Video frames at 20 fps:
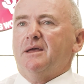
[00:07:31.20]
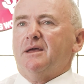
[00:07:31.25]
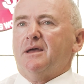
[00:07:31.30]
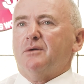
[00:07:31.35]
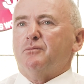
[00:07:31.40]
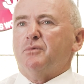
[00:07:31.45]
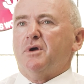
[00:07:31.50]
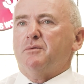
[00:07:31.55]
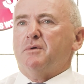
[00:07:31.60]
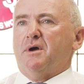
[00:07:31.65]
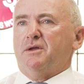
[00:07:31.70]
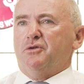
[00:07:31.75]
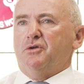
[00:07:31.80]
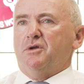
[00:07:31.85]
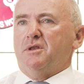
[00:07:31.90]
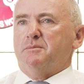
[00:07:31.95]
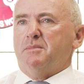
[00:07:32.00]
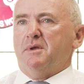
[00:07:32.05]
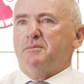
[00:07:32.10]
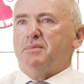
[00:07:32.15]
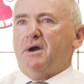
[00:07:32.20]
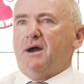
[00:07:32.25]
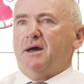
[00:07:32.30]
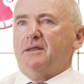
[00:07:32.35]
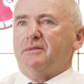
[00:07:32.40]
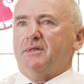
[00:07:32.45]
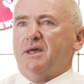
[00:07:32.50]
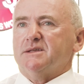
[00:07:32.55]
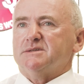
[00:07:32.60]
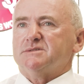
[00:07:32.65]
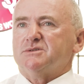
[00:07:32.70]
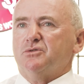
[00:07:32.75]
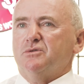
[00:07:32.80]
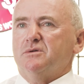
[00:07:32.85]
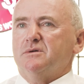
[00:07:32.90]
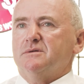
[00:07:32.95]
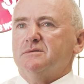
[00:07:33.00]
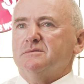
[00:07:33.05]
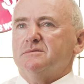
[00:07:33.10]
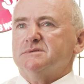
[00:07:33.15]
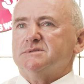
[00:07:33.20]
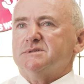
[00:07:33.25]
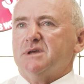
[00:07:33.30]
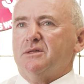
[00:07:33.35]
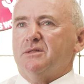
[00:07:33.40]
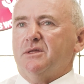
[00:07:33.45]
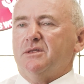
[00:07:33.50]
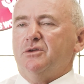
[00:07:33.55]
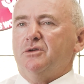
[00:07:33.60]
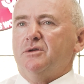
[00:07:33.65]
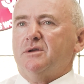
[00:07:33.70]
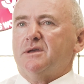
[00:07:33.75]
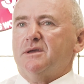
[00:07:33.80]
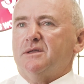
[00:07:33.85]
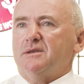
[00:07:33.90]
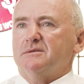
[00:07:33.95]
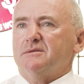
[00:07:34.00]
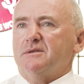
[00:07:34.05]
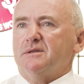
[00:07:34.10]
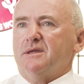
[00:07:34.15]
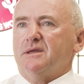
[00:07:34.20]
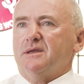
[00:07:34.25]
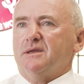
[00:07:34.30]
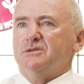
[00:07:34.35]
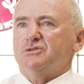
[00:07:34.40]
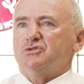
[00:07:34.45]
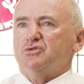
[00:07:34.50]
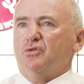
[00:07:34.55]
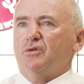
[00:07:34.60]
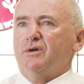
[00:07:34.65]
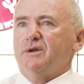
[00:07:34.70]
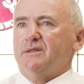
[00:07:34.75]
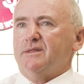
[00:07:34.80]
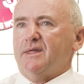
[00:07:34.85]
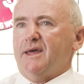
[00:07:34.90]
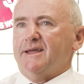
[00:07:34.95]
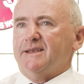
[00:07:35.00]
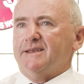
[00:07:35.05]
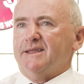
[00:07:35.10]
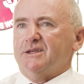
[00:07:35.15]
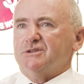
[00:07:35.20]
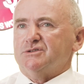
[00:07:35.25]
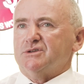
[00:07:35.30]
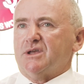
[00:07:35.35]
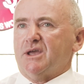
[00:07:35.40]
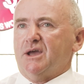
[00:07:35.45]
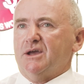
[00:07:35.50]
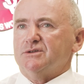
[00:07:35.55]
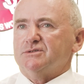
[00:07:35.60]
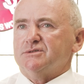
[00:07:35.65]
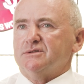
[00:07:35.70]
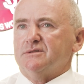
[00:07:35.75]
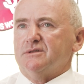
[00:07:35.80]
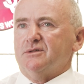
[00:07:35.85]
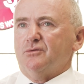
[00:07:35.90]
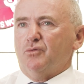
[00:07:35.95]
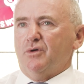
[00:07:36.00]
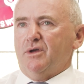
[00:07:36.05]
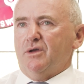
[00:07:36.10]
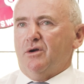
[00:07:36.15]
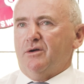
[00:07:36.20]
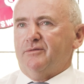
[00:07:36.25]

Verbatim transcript: and we want you to be part of that school so that you can enjoy that education that we